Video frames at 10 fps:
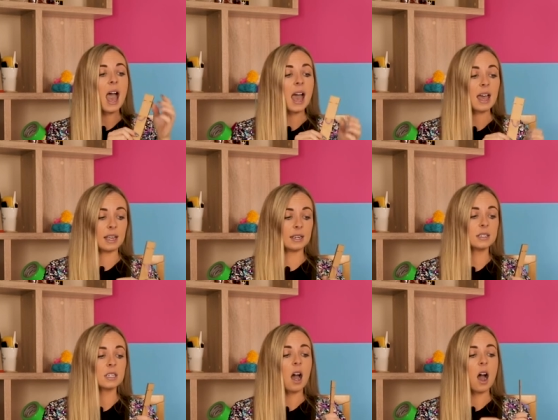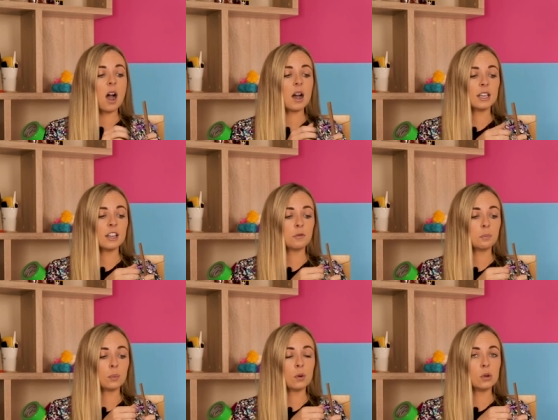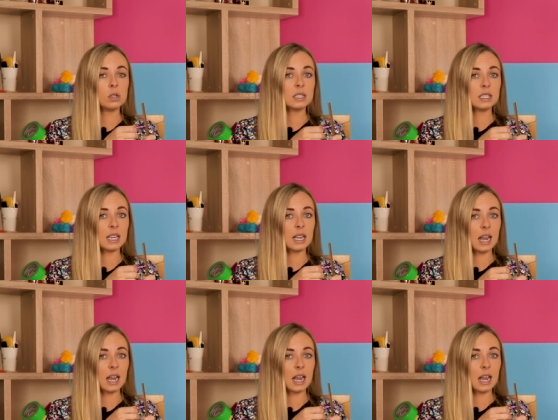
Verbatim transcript: and I have pulled the